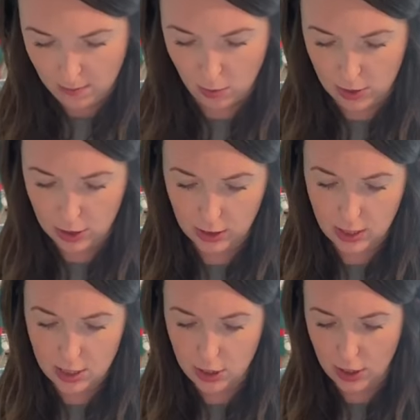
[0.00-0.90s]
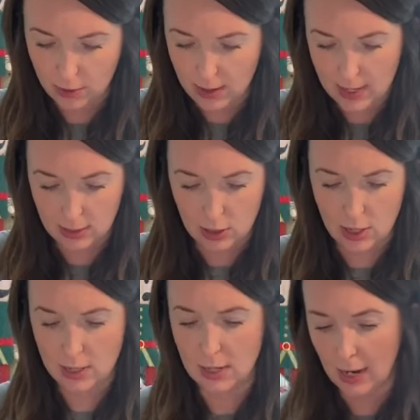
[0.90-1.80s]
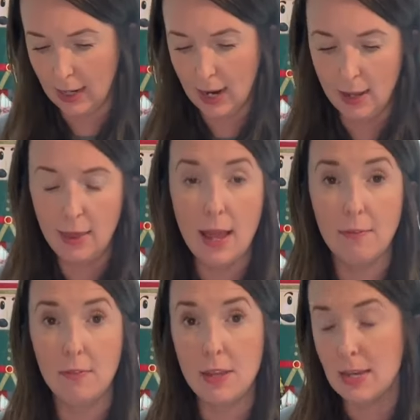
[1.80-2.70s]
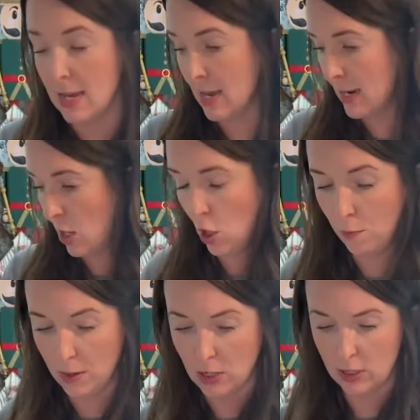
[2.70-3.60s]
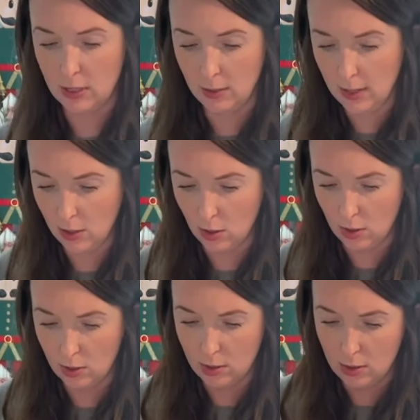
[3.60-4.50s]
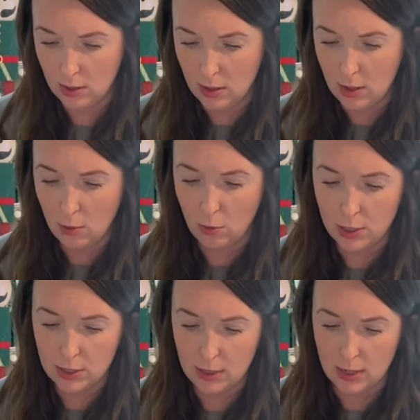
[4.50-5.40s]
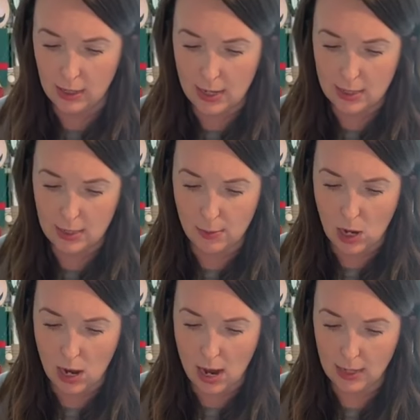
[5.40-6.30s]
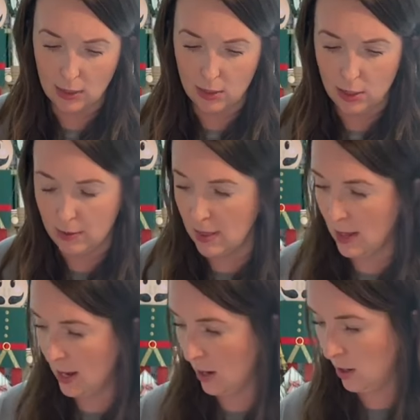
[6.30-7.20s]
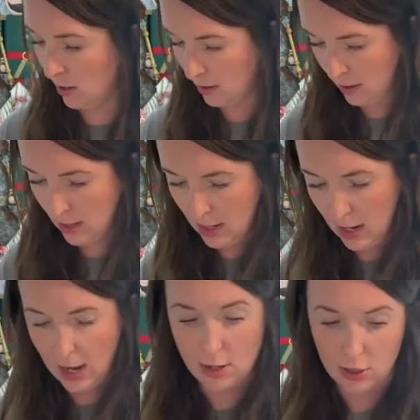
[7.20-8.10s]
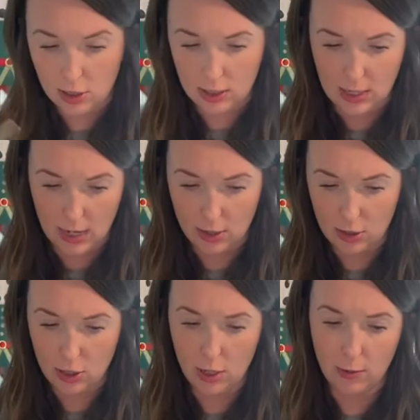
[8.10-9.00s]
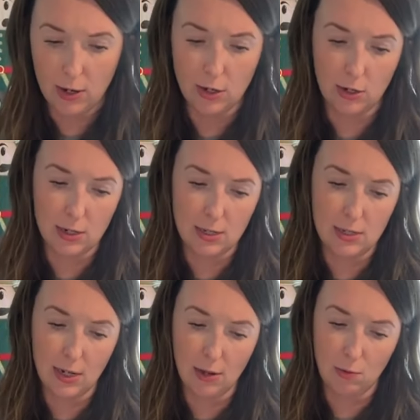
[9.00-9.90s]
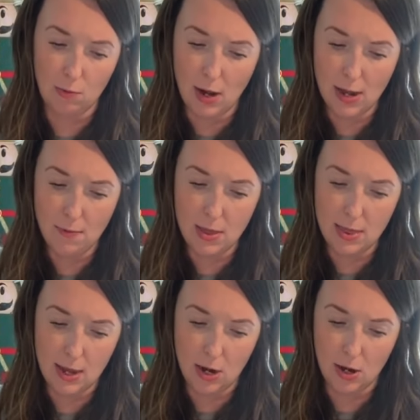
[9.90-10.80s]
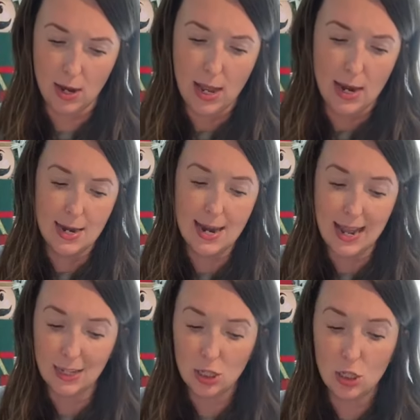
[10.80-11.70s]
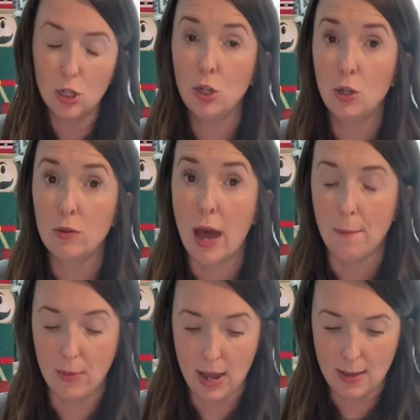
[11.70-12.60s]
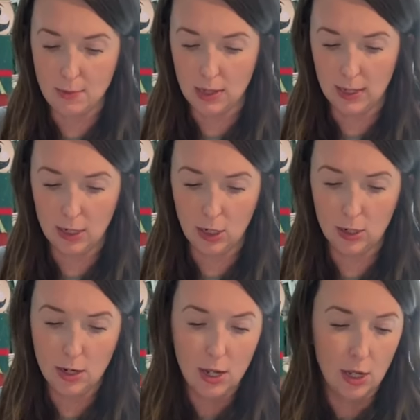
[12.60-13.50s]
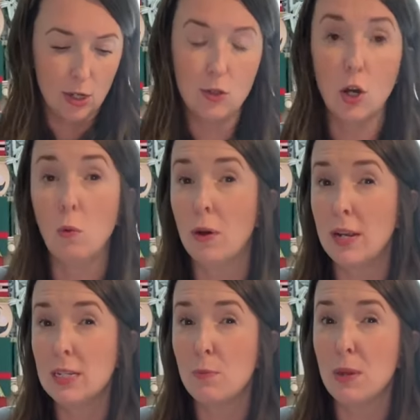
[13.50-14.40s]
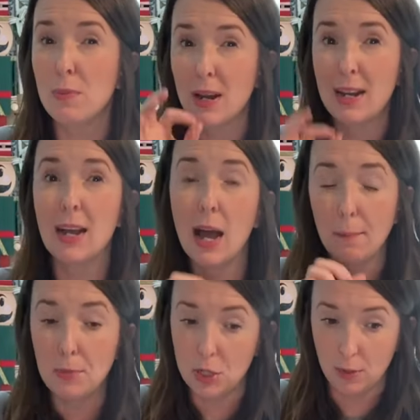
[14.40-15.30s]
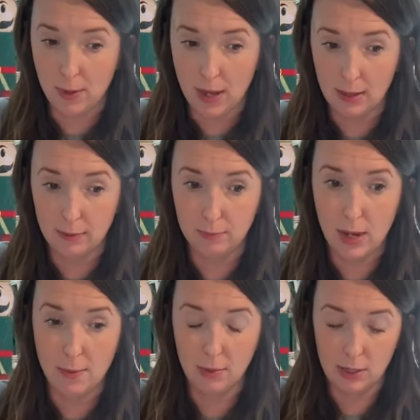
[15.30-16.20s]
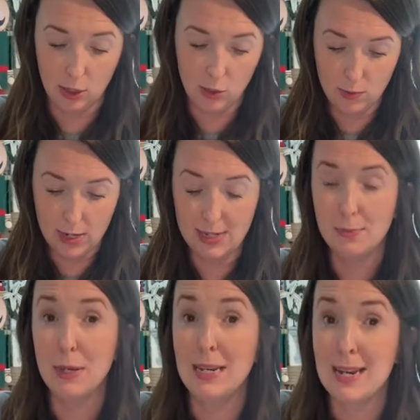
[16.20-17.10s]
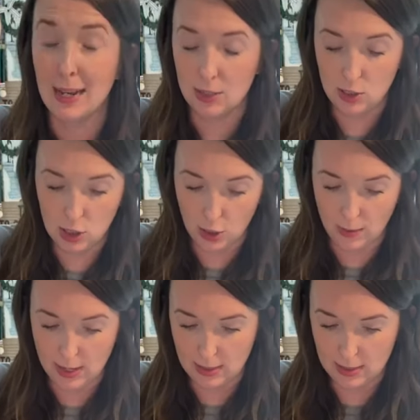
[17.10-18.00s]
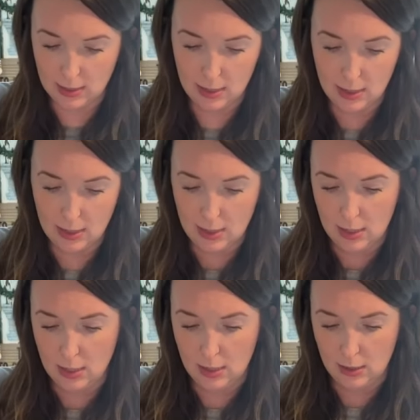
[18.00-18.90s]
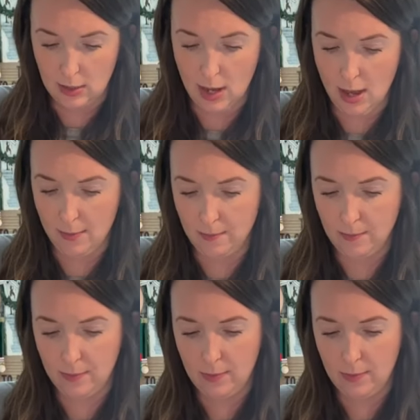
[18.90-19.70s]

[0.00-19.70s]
But what you're going to do is just, I kind of left the end open just a little. We're just going to get some hot glue in there, and you're just going to take your skewer and you're going to stick it right up in there next to that pipe cleaner. You don't want it to be butting up to the pipe cleaner. You want it to be next to it. Okay?